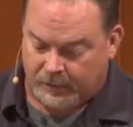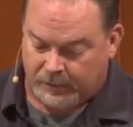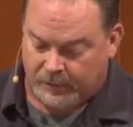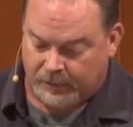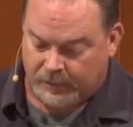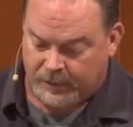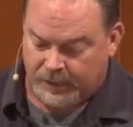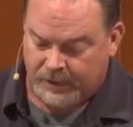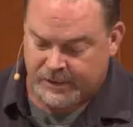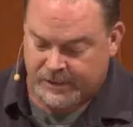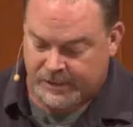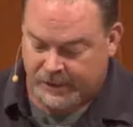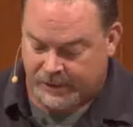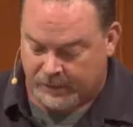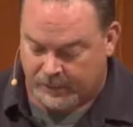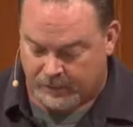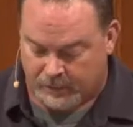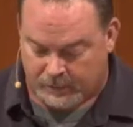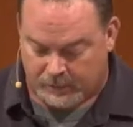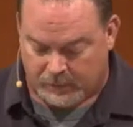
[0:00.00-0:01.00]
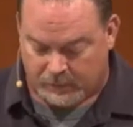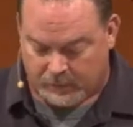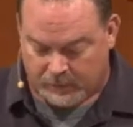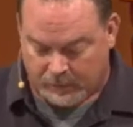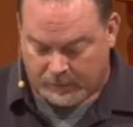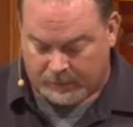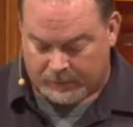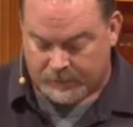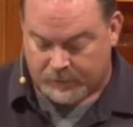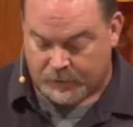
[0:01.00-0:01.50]
condensing
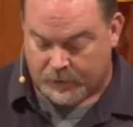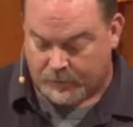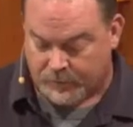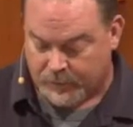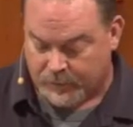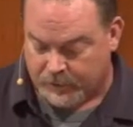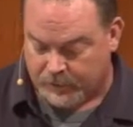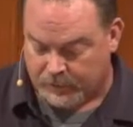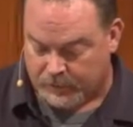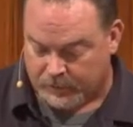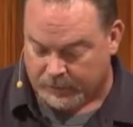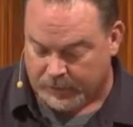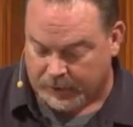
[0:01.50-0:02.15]
of Scripture